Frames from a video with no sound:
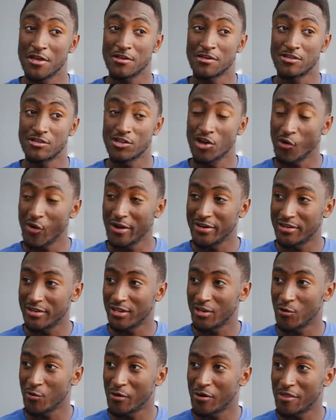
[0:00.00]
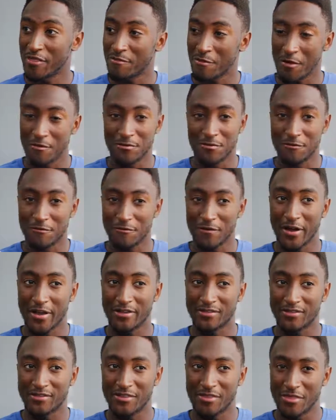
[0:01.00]
No idea what a
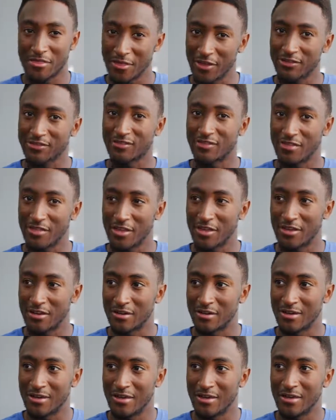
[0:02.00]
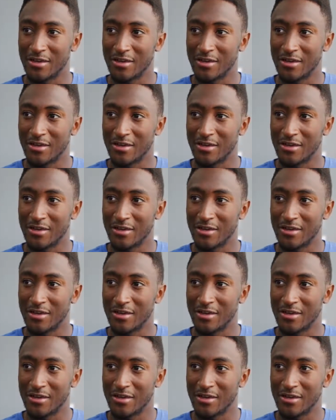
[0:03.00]
device this thin